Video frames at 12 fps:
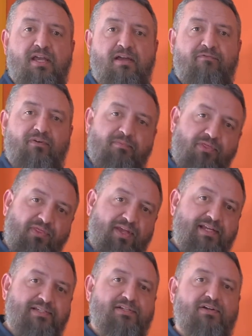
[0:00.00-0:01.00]
from
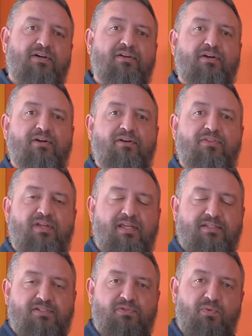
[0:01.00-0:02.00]
things on earth
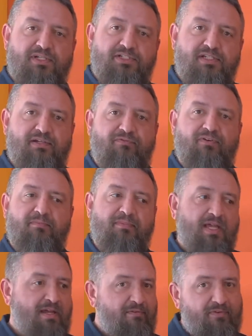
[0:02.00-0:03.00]
and switching from,
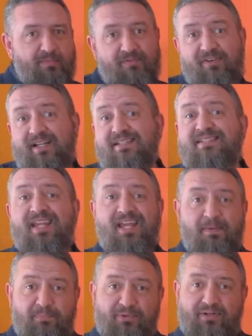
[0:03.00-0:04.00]
from a very
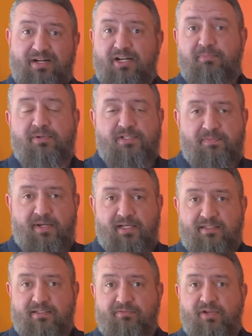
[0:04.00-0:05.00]
temporary
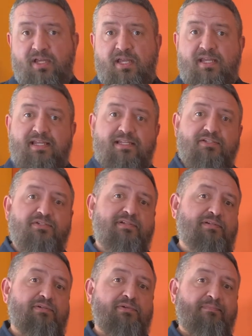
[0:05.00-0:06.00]
perspective
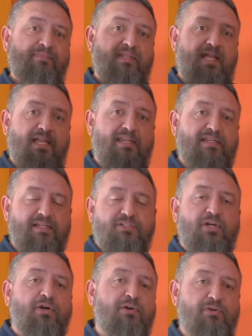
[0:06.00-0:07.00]
into an
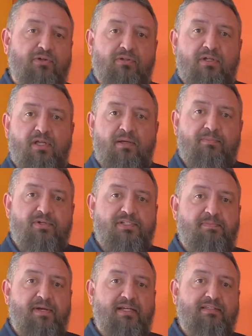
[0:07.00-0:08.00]
eternal
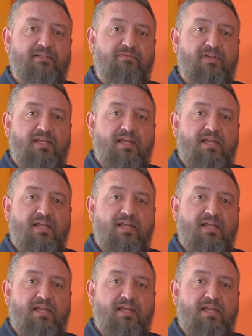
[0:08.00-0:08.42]
perspective.